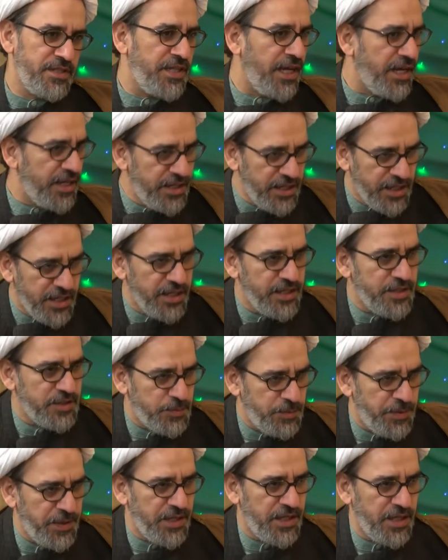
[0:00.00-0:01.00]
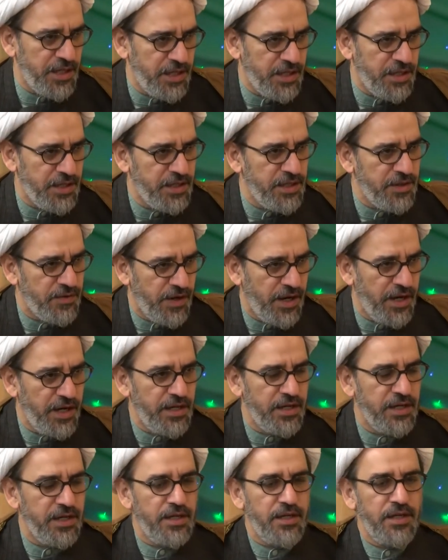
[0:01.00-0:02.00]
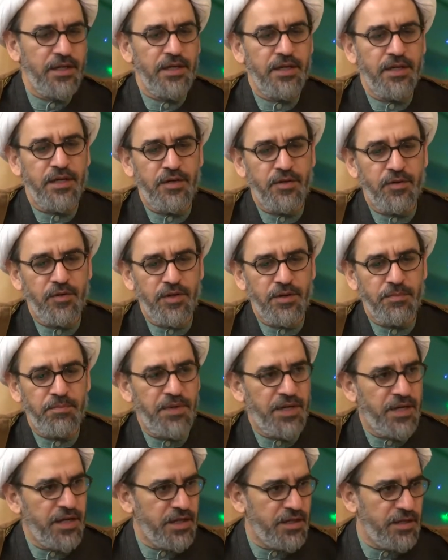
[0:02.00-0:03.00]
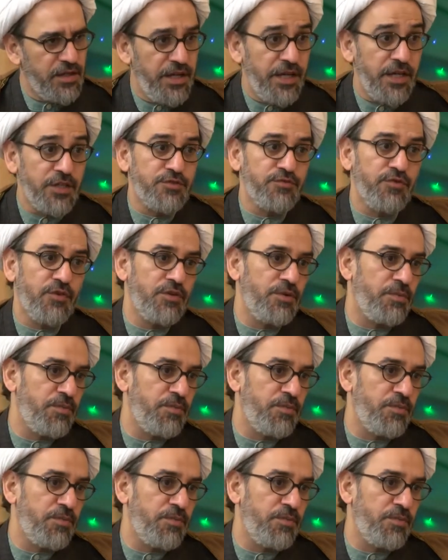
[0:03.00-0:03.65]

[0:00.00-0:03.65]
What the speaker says: Technically speaking, right? You know, a miracle is for the